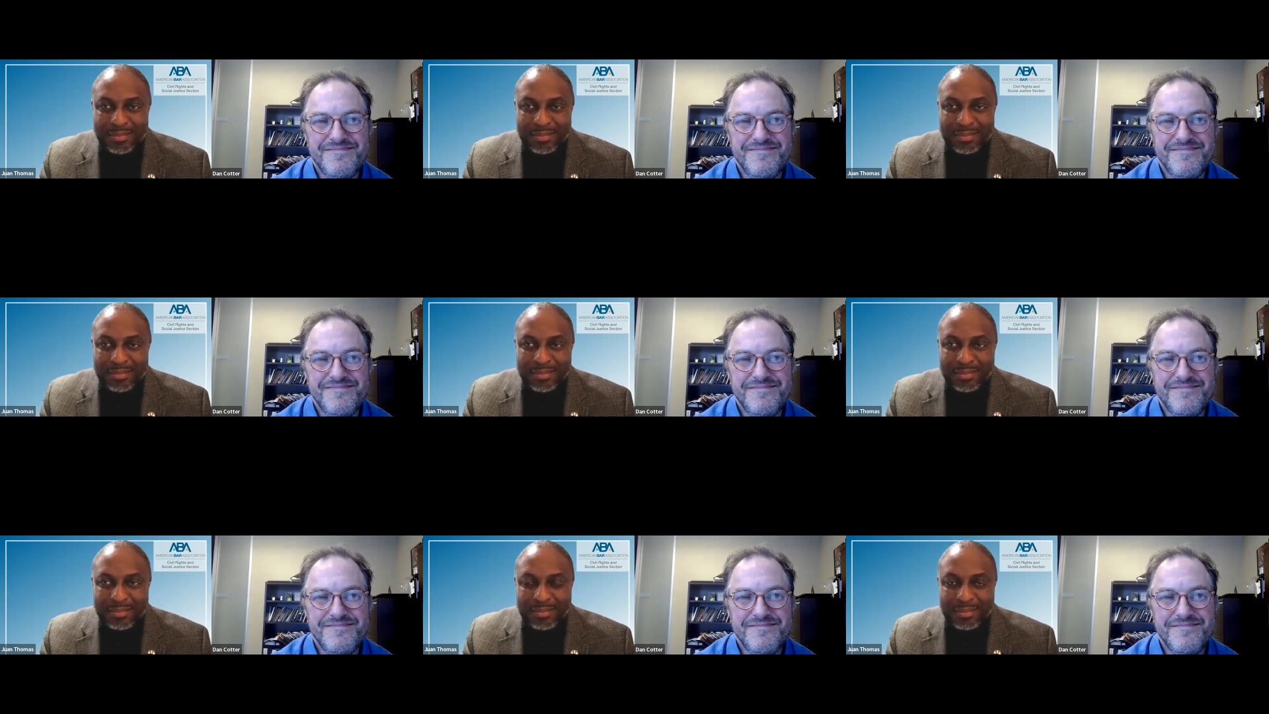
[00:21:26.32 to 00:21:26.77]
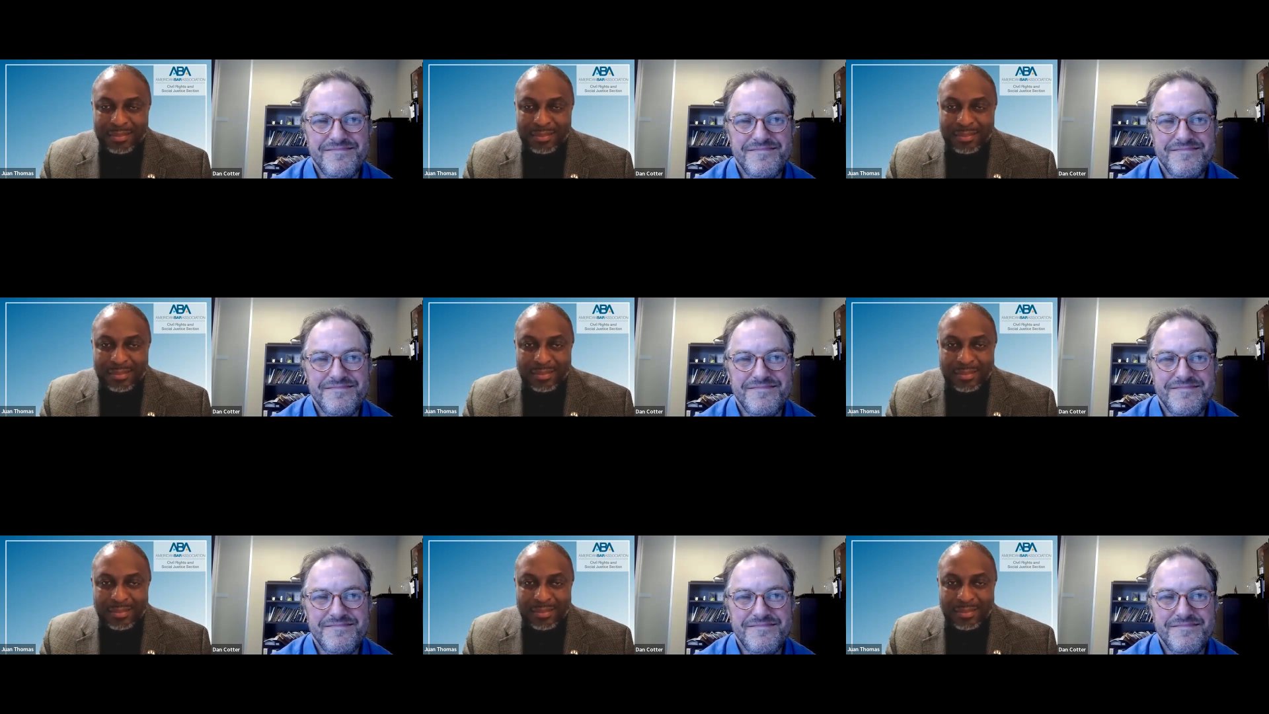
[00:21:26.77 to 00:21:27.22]

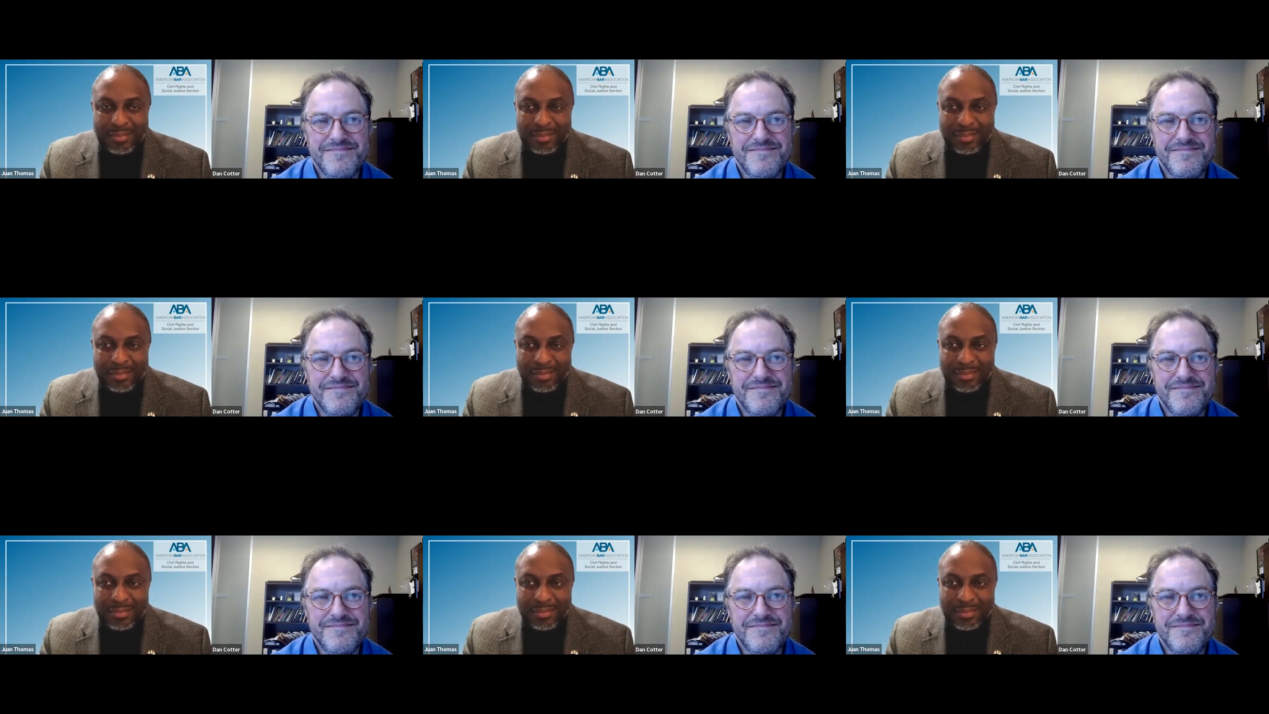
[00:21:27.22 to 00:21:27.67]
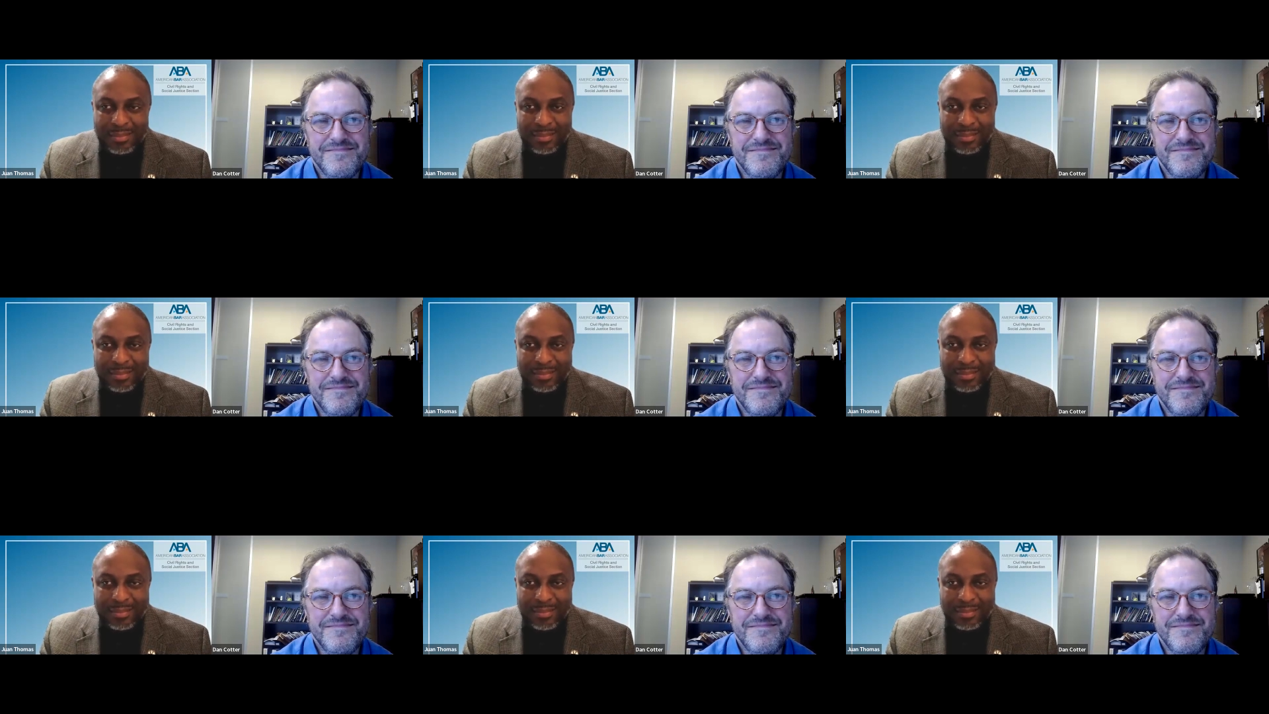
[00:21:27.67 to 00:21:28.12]

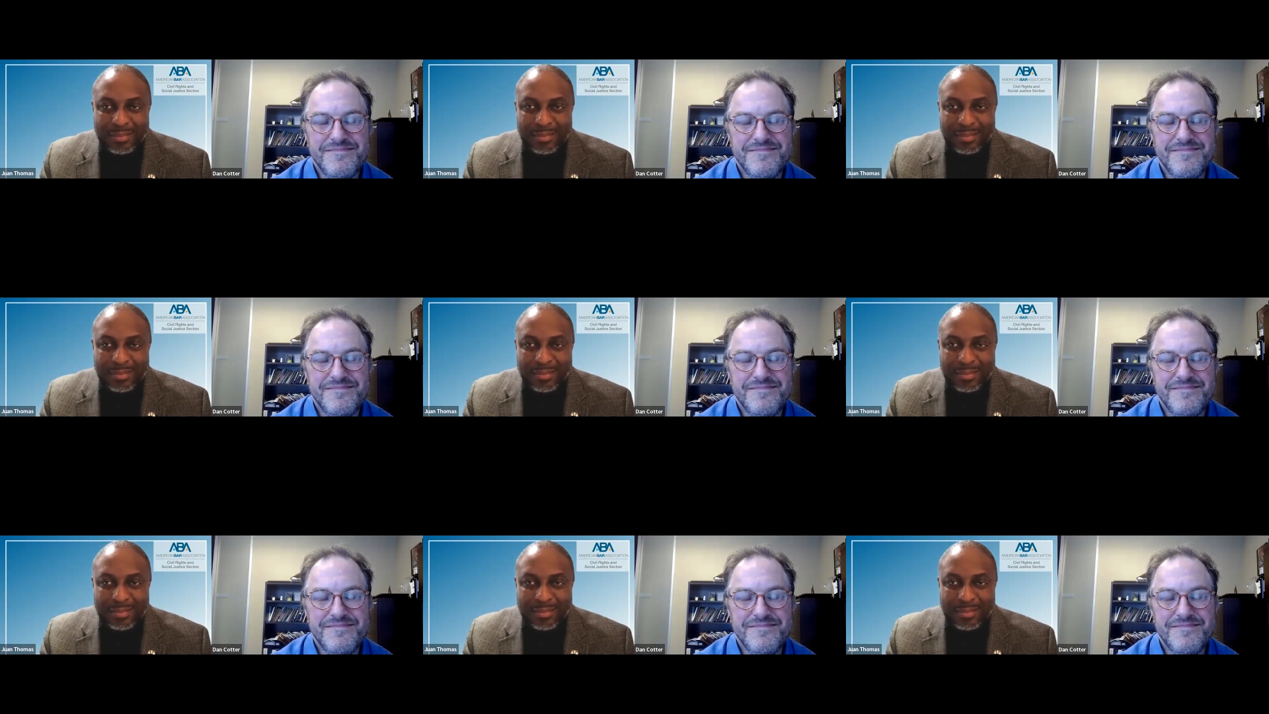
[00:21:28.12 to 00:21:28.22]
No one is speaking in this clip.